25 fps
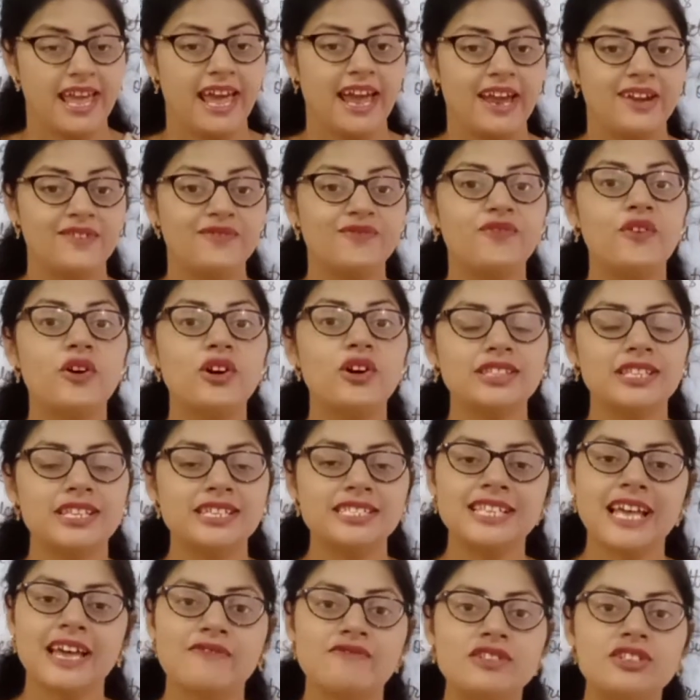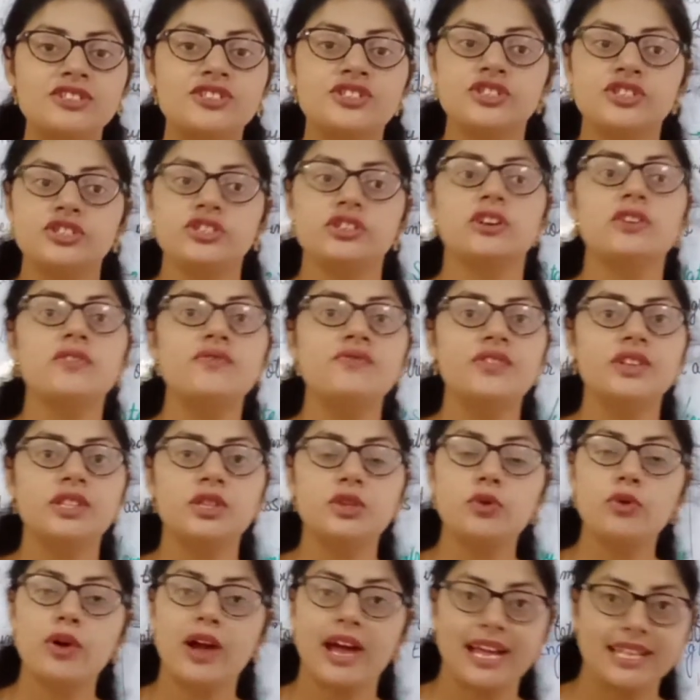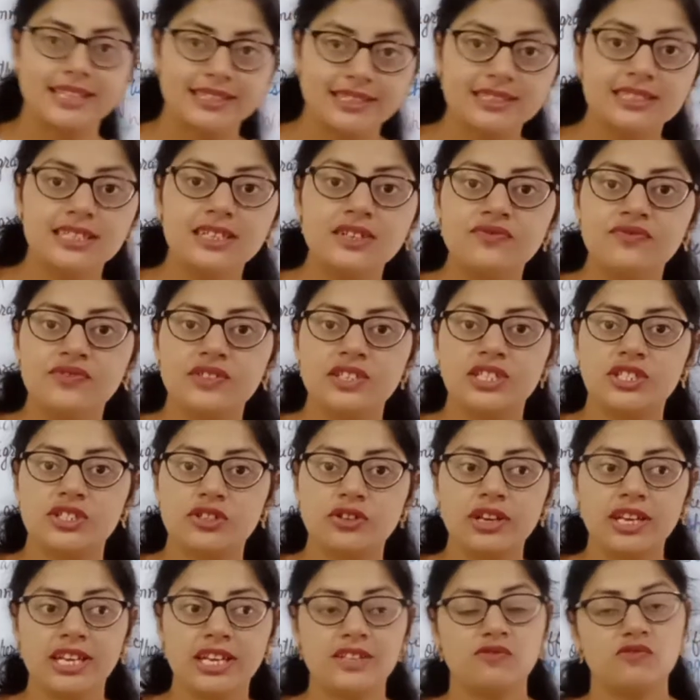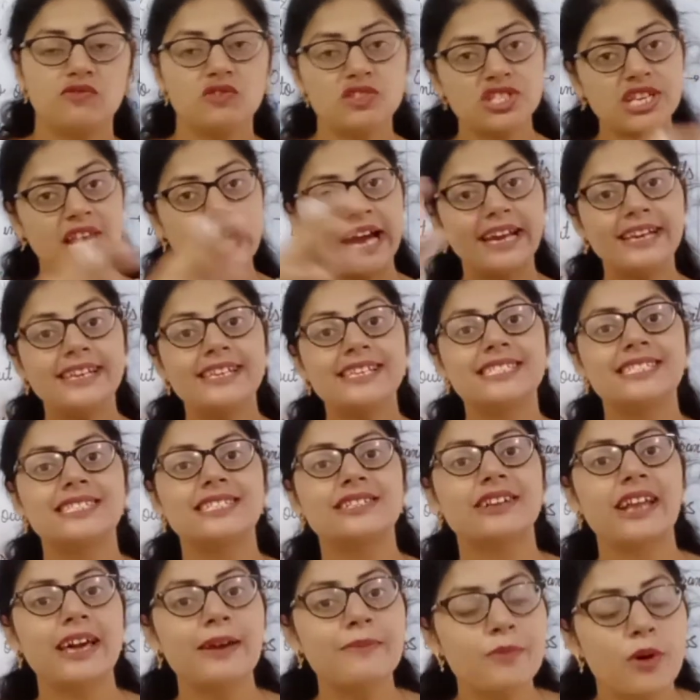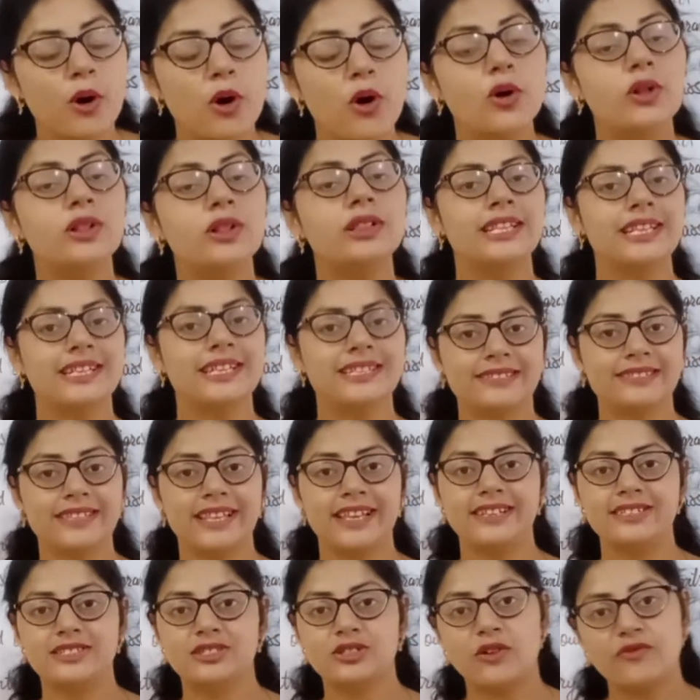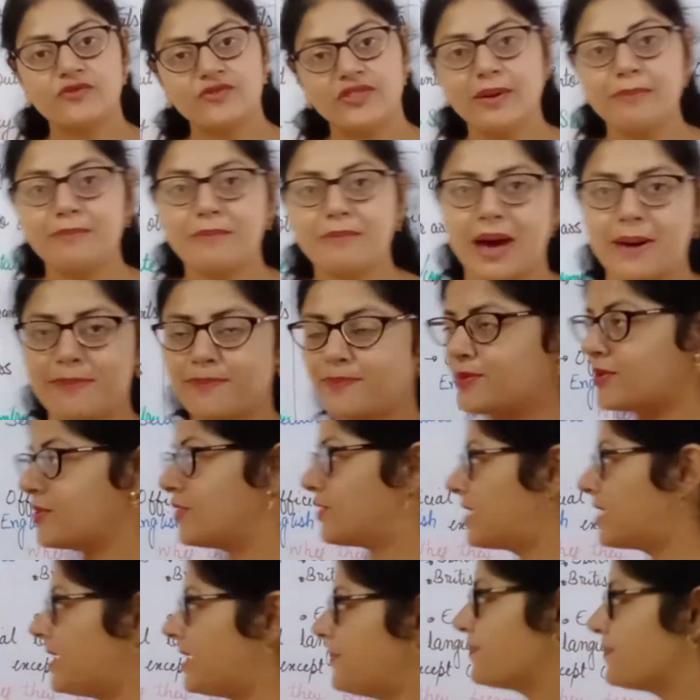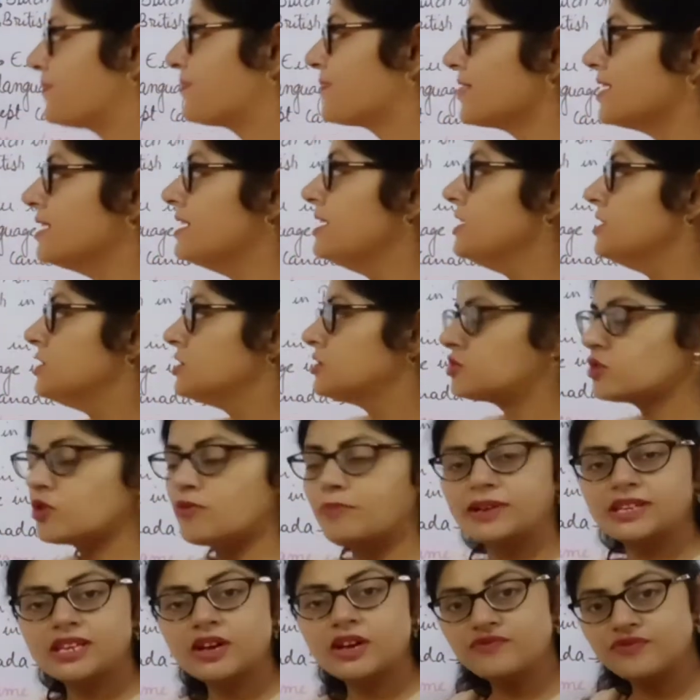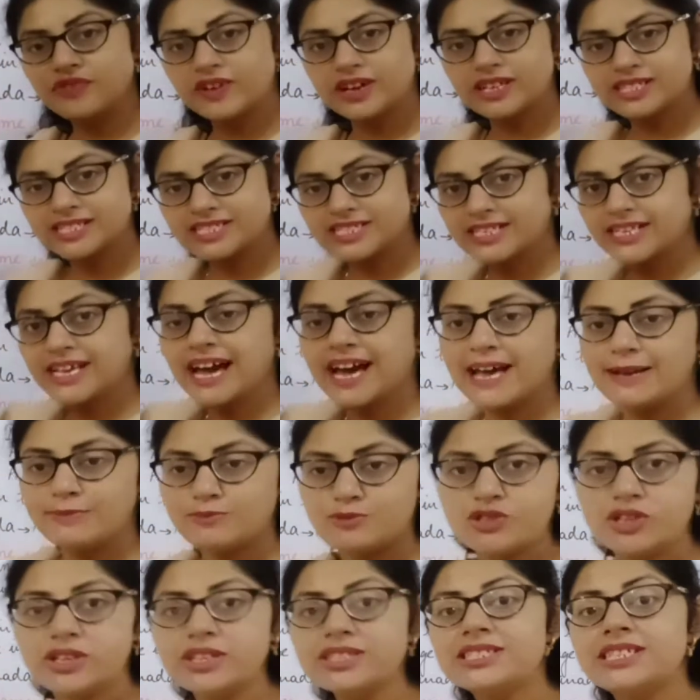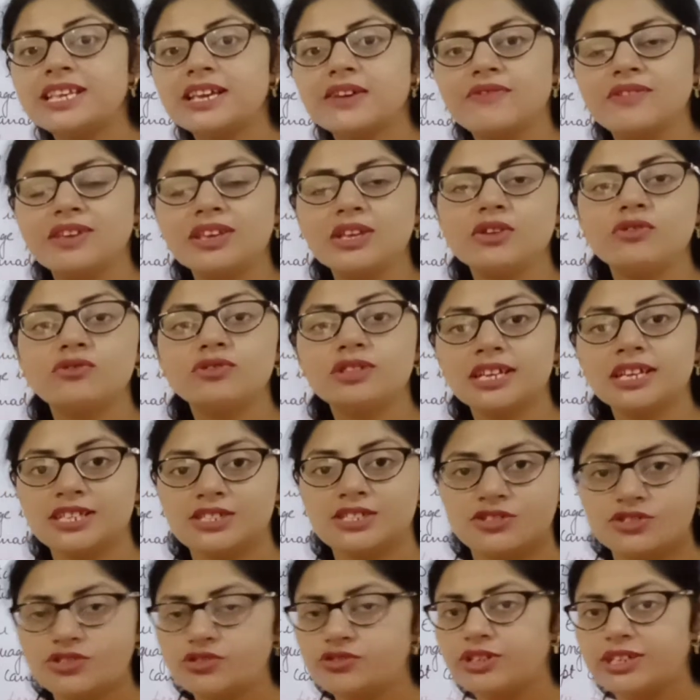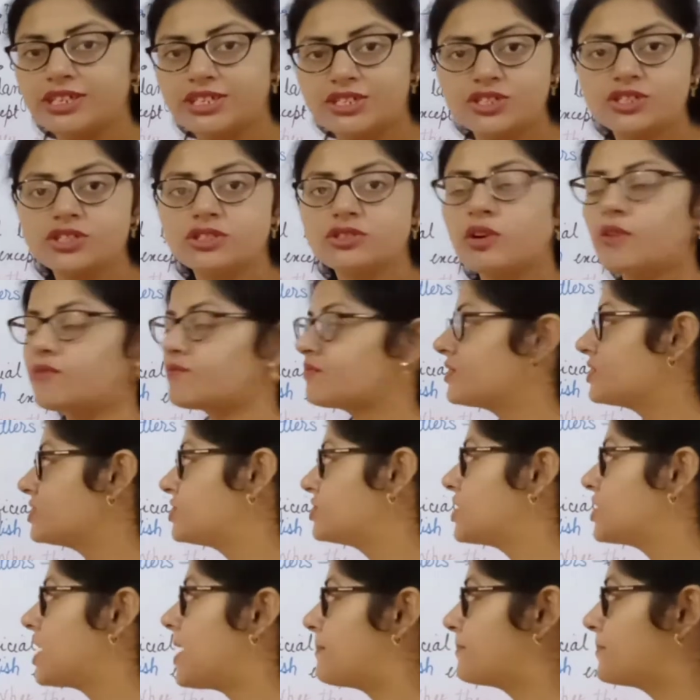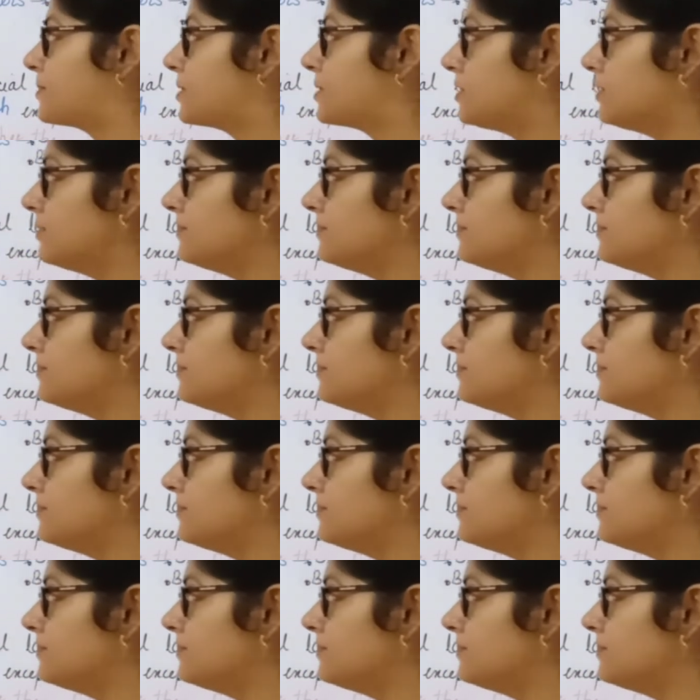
And for this I will share with you another video in which I describe all these things of the map. Okay. So beta, firstly I am just giving you the introduction of the chapter.